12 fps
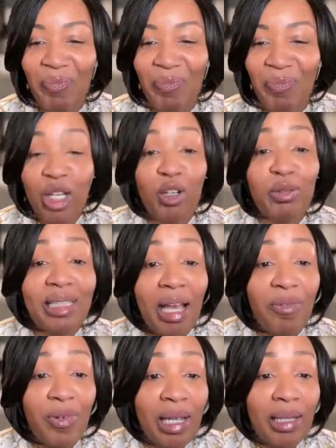So
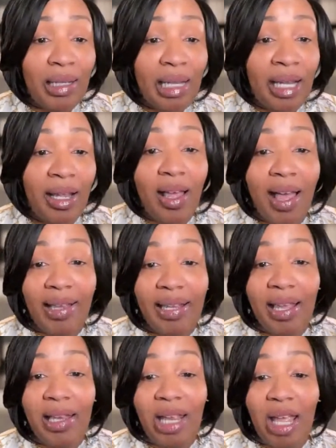definitely,
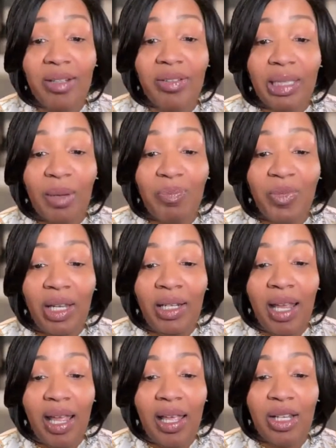again, if something
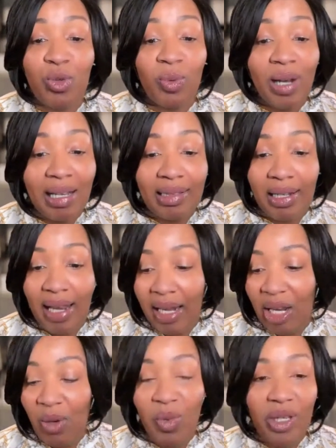is
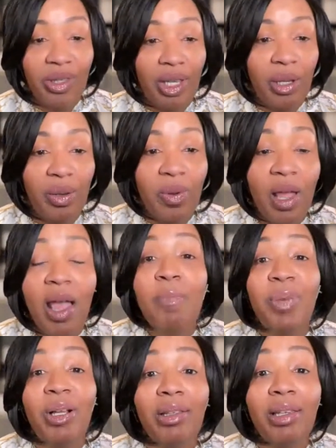resonating with you,
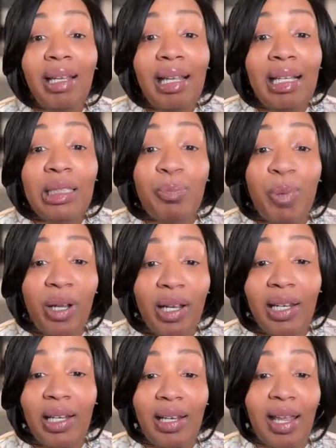please put
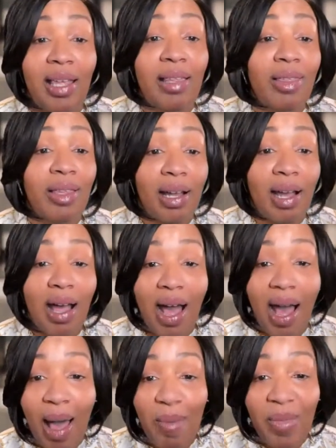it in the
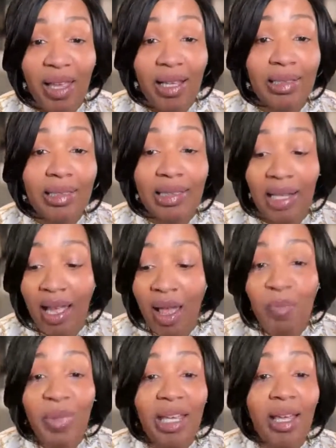comments
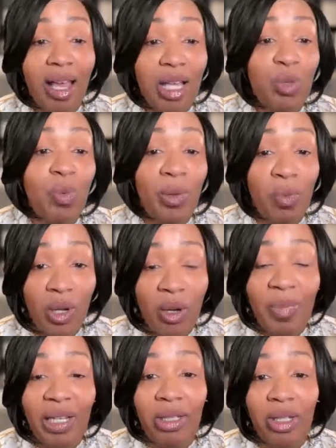because we will
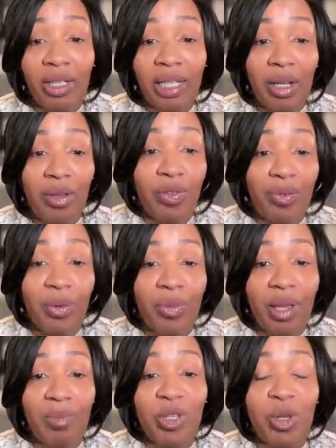be looking through
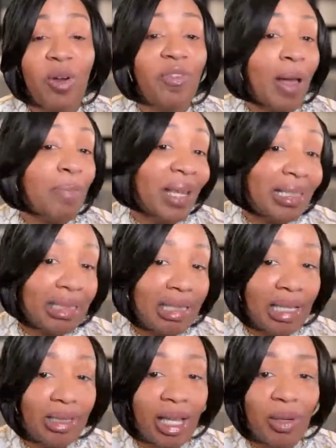them. So if I miss
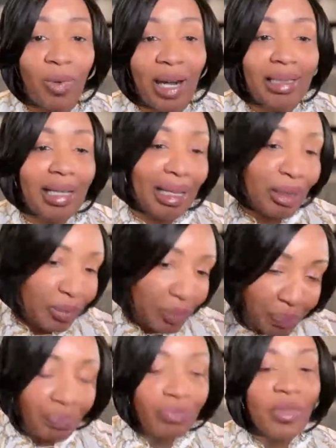anything right now,
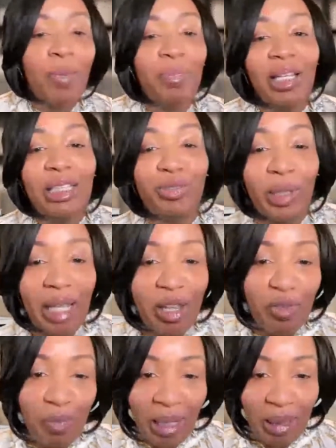please forgive
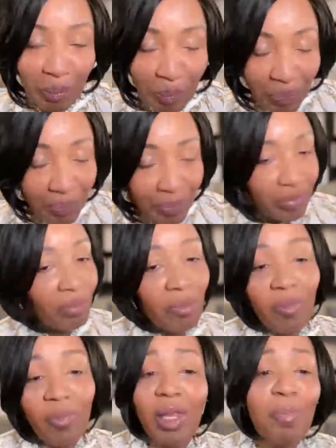me.
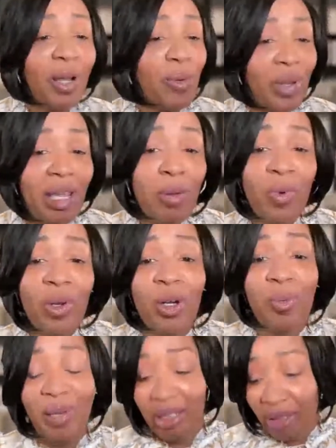But we will
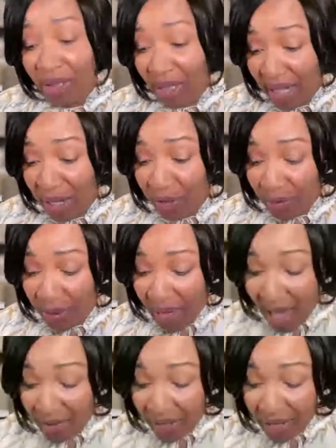be looking through
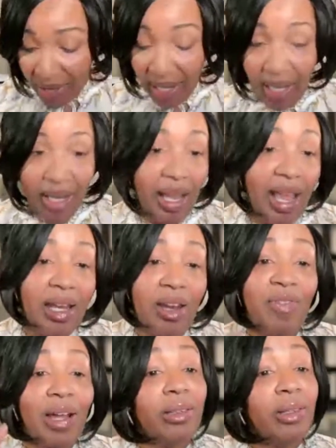everything. And if
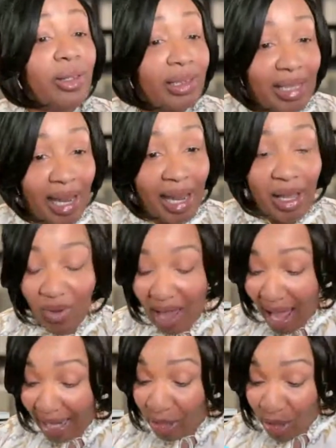I look down,
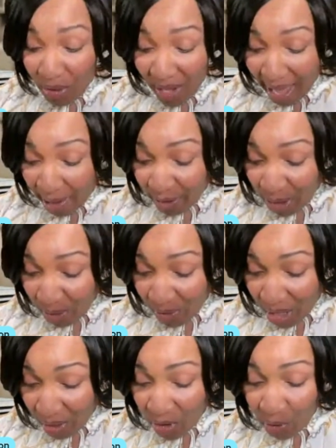I do have some
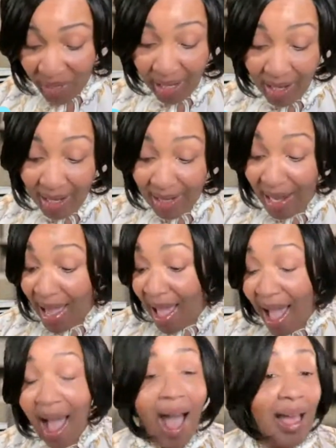notes because
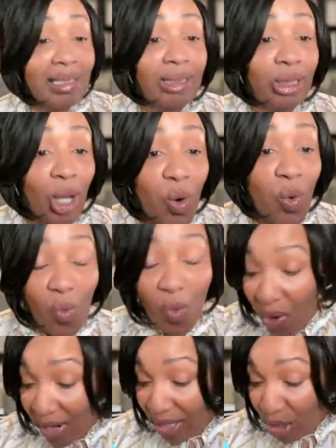I don't
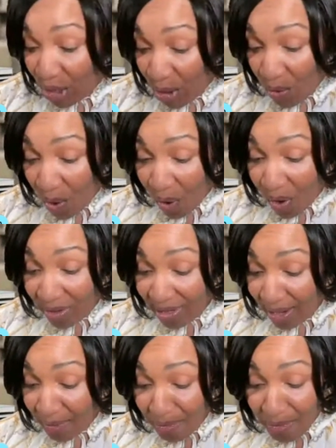want you all
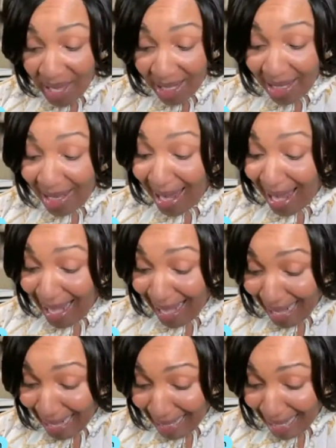to miss
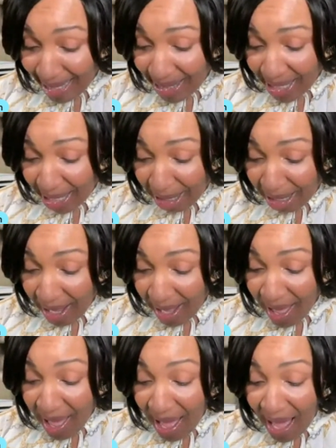anything.
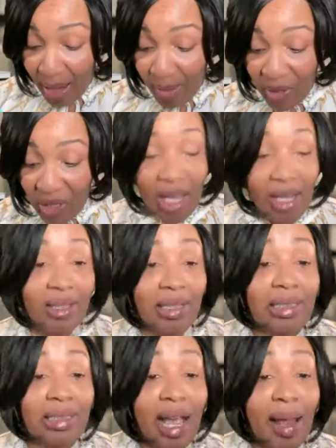I'm setting a
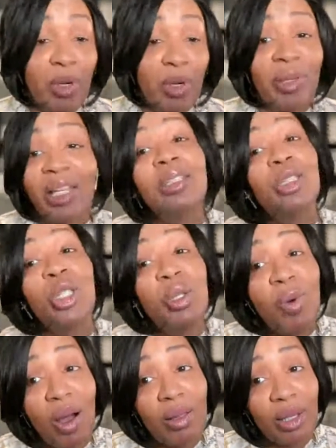timer because you
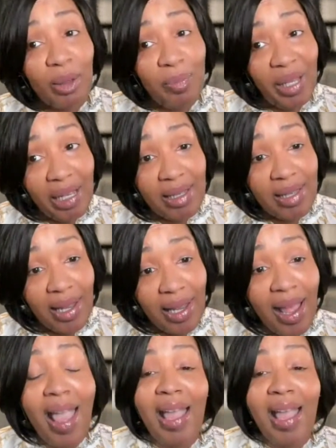all are busy.